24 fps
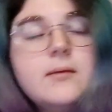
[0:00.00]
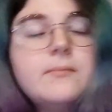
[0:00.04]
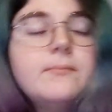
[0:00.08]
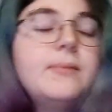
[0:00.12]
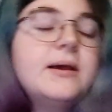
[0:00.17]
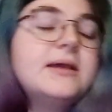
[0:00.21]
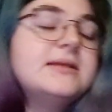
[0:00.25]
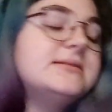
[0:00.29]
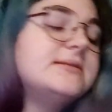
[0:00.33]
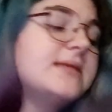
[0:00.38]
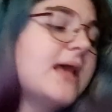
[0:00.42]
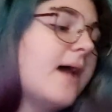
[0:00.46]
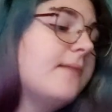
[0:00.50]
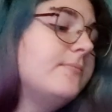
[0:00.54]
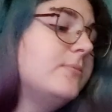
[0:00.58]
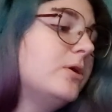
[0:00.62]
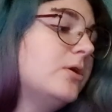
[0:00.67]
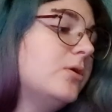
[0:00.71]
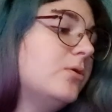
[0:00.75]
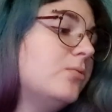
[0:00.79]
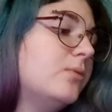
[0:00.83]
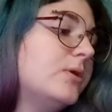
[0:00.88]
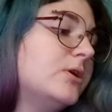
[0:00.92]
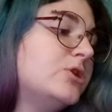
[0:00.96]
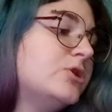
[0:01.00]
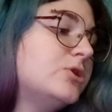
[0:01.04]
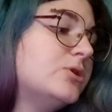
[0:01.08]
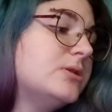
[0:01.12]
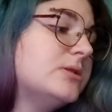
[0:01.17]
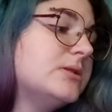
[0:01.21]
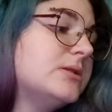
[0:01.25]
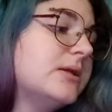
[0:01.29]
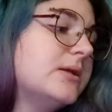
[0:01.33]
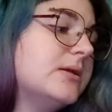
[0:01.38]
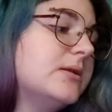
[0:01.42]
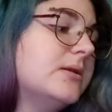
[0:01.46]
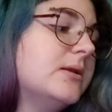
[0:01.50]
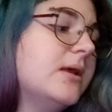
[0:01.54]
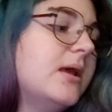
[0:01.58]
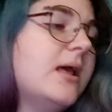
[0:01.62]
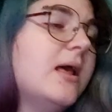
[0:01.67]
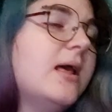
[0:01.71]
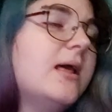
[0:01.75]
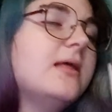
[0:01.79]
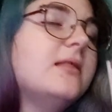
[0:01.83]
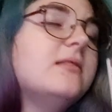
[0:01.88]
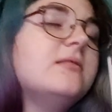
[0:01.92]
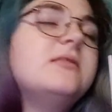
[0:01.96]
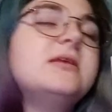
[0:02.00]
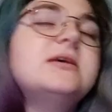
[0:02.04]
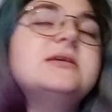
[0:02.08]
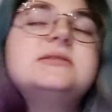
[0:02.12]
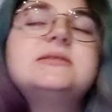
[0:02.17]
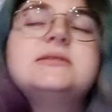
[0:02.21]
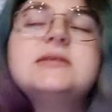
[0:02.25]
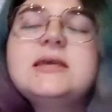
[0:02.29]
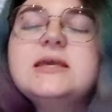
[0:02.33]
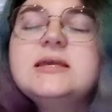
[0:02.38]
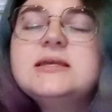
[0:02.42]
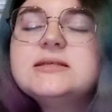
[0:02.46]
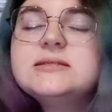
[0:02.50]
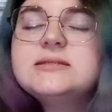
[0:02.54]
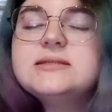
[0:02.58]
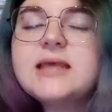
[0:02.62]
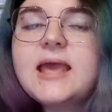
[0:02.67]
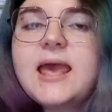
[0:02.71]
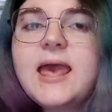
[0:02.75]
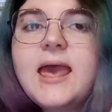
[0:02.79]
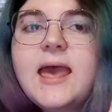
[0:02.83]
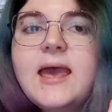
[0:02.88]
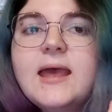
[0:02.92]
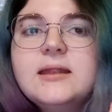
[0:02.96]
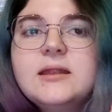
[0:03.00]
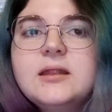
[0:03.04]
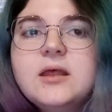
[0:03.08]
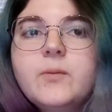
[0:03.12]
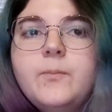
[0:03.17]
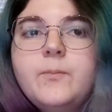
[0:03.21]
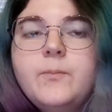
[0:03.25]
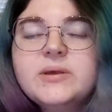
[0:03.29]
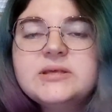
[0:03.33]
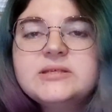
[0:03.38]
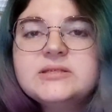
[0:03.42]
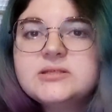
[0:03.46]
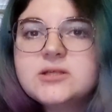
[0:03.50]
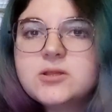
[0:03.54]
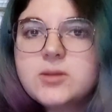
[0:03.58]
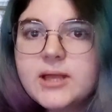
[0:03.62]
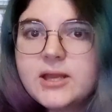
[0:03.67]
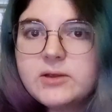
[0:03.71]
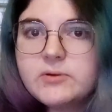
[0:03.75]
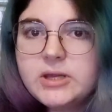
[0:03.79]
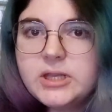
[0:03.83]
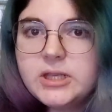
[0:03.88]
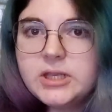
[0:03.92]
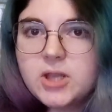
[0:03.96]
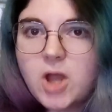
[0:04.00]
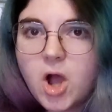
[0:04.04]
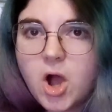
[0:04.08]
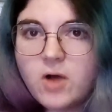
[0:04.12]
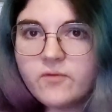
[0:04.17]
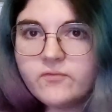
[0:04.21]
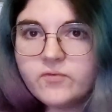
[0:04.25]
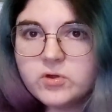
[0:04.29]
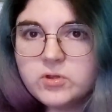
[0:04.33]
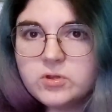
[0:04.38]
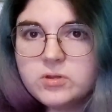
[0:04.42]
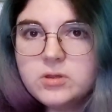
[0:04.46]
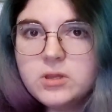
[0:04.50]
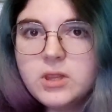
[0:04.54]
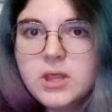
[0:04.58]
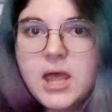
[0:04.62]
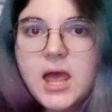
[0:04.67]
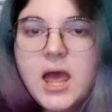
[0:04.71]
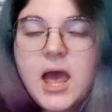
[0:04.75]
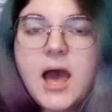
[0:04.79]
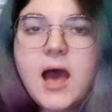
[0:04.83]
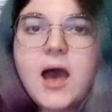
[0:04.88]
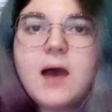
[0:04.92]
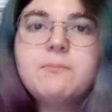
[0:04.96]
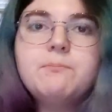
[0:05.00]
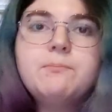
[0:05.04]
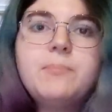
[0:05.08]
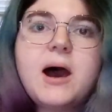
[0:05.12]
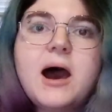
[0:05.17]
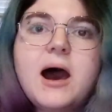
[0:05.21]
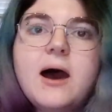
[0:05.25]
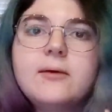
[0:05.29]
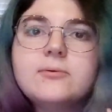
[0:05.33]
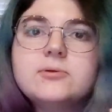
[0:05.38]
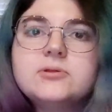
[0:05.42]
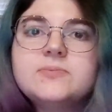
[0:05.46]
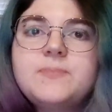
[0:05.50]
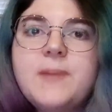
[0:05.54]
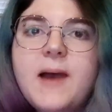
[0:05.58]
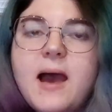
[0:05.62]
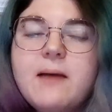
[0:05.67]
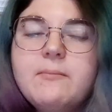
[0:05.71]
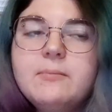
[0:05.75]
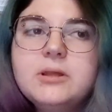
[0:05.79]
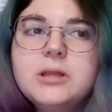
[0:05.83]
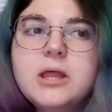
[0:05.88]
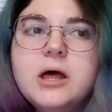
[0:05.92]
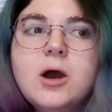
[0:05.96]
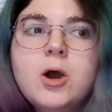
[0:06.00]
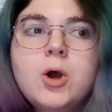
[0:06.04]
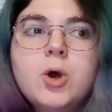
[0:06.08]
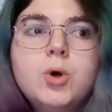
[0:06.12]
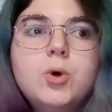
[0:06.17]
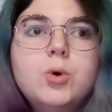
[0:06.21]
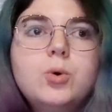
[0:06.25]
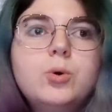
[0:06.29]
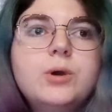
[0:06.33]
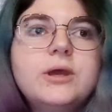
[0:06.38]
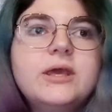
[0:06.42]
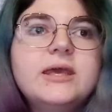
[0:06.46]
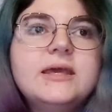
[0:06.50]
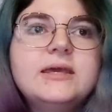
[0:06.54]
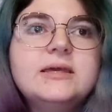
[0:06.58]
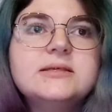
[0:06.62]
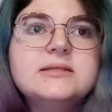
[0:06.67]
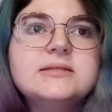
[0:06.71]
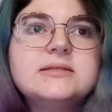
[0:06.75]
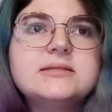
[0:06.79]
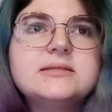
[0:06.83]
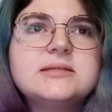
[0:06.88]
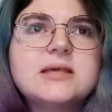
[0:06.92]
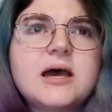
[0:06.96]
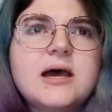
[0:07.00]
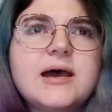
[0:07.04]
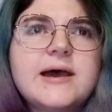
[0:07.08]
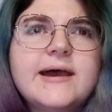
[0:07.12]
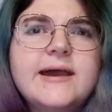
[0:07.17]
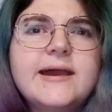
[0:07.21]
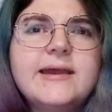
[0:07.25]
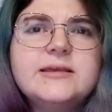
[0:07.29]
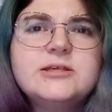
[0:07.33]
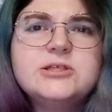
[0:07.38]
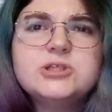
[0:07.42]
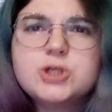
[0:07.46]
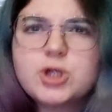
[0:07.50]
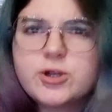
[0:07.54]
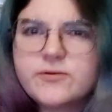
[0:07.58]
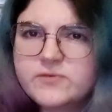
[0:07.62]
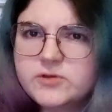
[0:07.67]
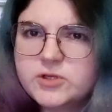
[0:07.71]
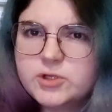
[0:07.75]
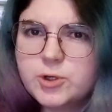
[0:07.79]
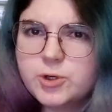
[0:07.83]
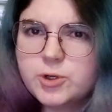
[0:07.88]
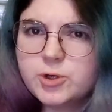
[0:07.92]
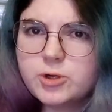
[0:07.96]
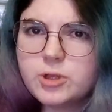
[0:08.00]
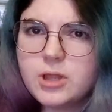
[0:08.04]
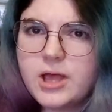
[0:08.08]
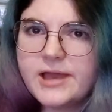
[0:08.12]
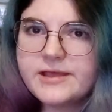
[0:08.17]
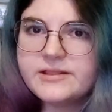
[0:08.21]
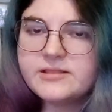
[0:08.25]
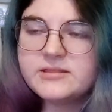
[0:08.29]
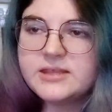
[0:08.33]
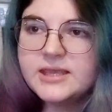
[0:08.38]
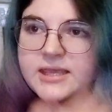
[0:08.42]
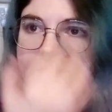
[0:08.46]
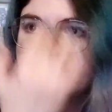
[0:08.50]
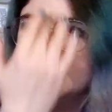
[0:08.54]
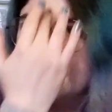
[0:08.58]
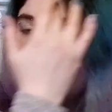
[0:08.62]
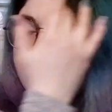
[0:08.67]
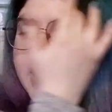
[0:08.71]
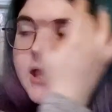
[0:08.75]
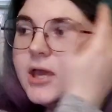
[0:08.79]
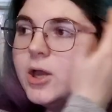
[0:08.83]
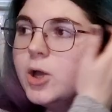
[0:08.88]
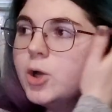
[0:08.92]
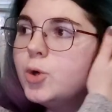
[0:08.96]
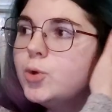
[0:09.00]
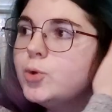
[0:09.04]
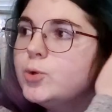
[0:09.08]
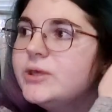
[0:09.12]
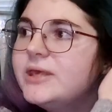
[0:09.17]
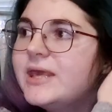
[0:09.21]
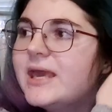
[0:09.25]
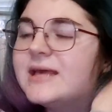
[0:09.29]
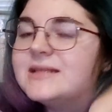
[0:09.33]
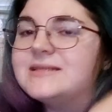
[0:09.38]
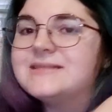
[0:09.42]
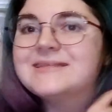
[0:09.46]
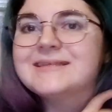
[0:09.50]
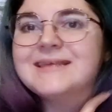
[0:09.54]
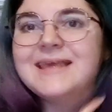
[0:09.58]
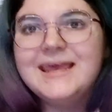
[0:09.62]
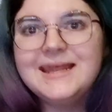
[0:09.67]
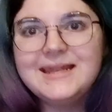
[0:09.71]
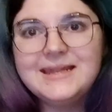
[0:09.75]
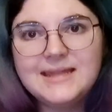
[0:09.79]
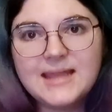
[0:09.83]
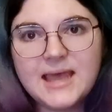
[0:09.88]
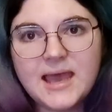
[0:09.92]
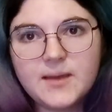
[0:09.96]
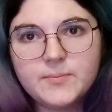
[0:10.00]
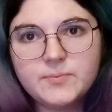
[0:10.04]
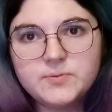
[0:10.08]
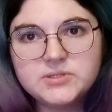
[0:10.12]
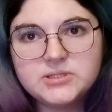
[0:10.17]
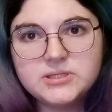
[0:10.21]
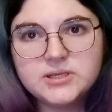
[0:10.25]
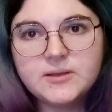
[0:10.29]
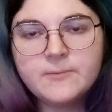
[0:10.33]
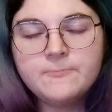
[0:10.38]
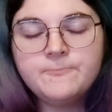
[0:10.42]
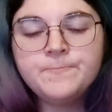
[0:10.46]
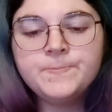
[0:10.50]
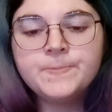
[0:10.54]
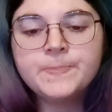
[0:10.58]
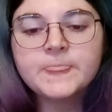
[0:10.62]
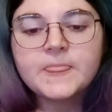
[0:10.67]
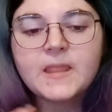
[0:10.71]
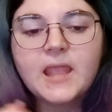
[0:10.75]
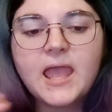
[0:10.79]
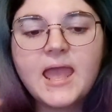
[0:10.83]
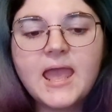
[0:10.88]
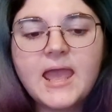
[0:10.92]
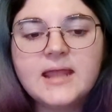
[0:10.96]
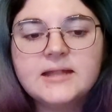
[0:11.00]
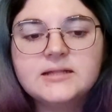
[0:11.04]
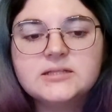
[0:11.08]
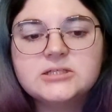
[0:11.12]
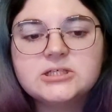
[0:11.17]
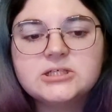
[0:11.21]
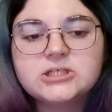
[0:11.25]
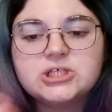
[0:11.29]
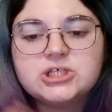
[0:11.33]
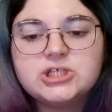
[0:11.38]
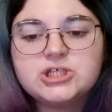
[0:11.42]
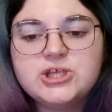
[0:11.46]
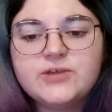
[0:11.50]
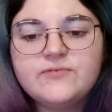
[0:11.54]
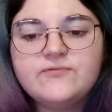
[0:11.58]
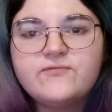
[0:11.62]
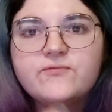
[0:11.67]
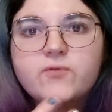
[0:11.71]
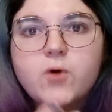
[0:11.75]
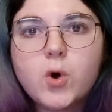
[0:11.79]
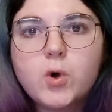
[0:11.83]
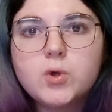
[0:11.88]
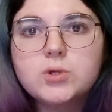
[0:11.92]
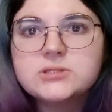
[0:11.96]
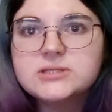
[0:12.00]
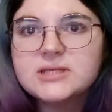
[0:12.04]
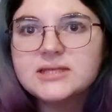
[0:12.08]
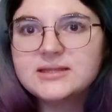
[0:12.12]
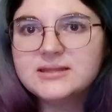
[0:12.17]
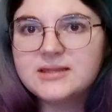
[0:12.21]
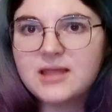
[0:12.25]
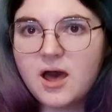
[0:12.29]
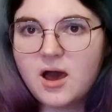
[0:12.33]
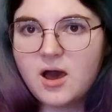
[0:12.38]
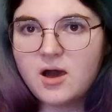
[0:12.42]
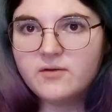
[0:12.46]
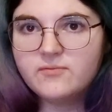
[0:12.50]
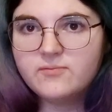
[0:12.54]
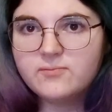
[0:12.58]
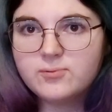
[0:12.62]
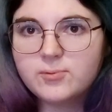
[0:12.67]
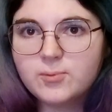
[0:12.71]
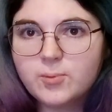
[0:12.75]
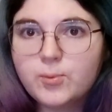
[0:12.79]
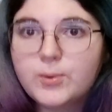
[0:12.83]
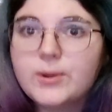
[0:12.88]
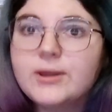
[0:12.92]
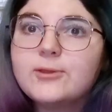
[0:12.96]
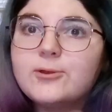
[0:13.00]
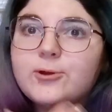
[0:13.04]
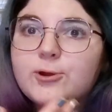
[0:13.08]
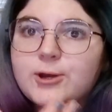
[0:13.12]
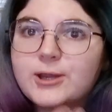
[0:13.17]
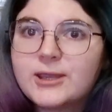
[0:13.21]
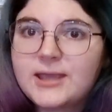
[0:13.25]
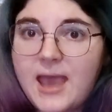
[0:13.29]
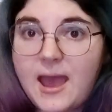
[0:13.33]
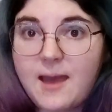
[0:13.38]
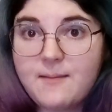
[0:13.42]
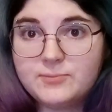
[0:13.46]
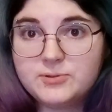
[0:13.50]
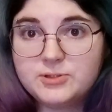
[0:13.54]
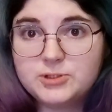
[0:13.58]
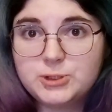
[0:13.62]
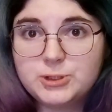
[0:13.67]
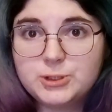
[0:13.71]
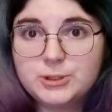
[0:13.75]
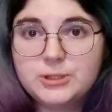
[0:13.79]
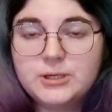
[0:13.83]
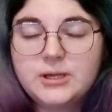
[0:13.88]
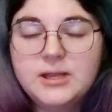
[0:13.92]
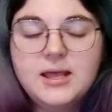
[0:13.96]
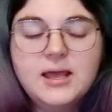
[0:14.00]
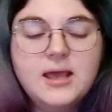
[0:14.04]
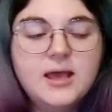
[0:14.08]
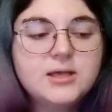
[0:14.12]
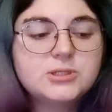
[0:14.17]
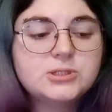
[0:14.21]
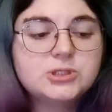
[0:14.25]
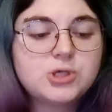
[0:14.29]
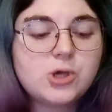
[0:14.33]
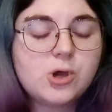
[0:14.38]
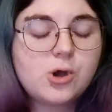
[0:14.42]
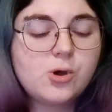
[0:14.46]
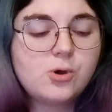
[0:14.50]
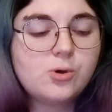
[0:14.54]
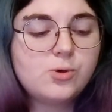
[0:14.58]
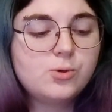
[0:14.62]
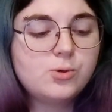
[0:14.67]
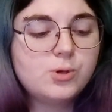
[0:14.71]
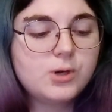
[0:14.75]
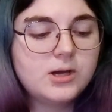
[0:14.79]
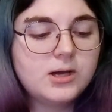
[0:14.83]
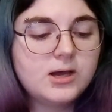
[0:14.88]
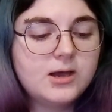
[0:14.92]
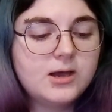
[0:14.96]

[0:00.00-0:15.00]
by Samuel Richardson. This is an epistolary novel about Pamela, who is a servant girl, I think, who gets kidnapped, and she falls in love with her captor. So,